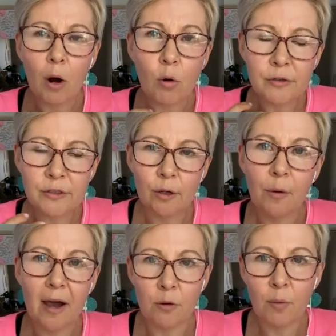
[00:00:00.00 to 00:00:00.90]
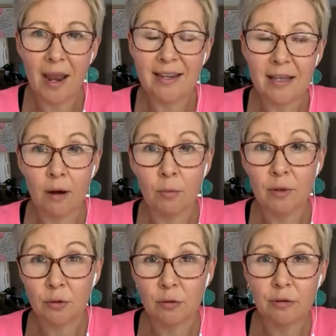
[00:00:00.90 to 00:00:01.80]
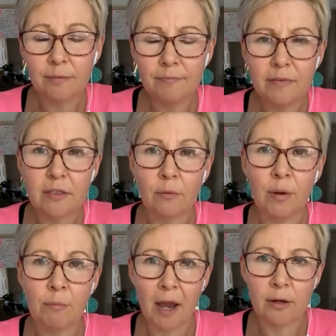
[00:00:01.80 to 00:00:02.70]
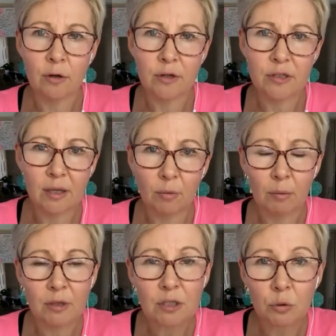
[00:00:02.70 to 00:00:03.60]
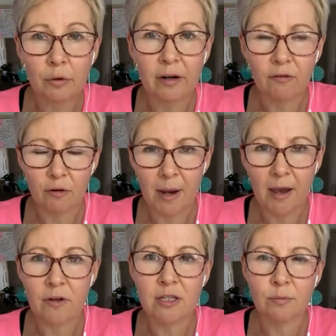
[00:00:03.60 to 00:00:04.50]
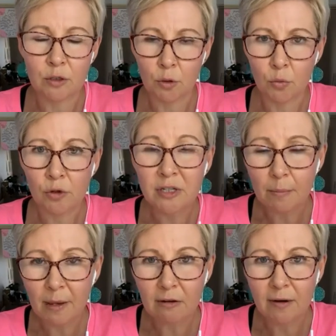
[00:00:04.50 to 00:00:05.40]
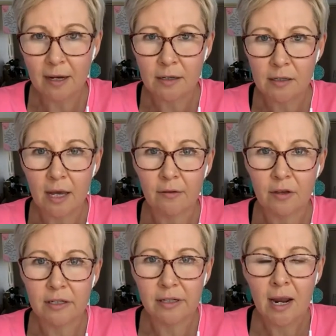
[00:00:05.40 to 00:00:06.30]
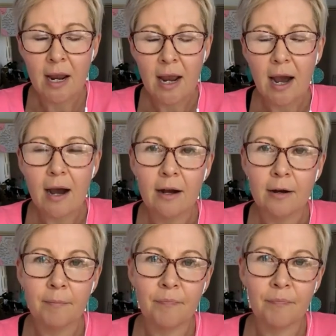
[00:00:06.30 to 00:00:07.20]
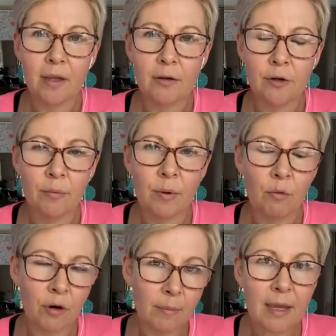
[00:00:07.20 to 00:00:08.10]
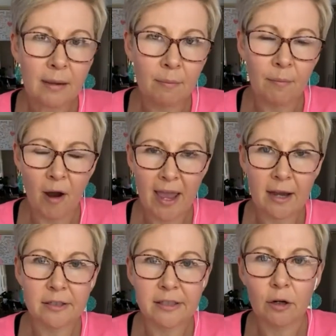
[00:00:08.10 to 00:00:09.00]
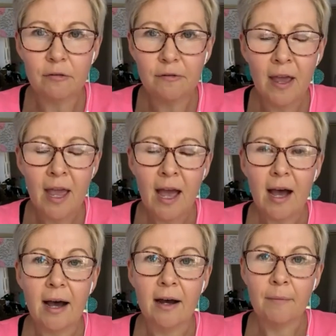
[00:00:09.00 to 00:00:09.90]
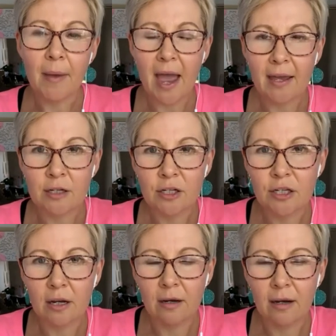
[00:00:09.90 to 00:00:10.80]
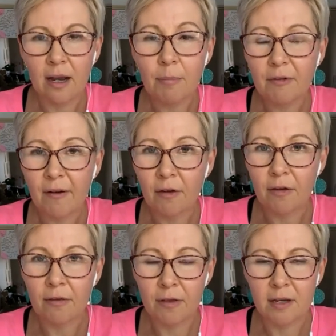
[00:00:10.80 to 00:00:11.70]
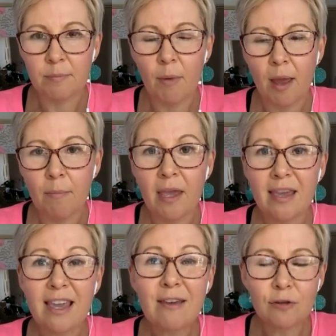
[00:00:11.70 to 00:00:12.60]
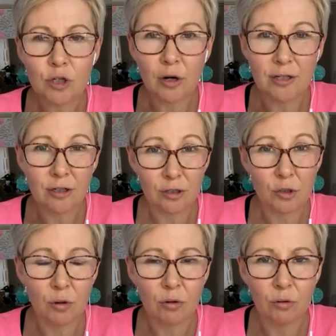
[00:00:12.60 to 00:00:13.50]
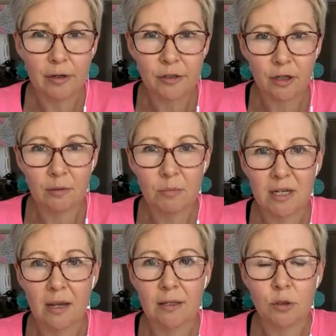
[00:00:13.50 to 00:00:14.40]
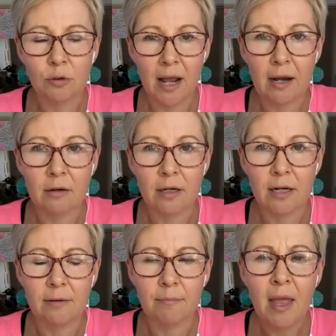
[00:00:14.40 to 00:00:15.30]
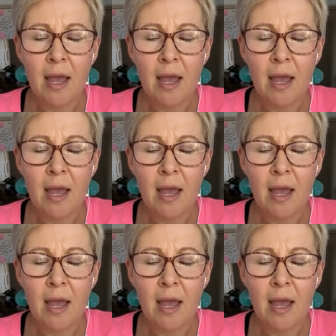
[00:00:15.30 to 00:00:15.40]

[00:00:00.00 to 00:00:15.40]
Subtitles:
Also, other ways are withdrawal. So we might notice that we're withdrawing from others. We don't want to be around others. We want to be by ourselves. A couple of other things might be if you're trying to control a circumstance or an outcome.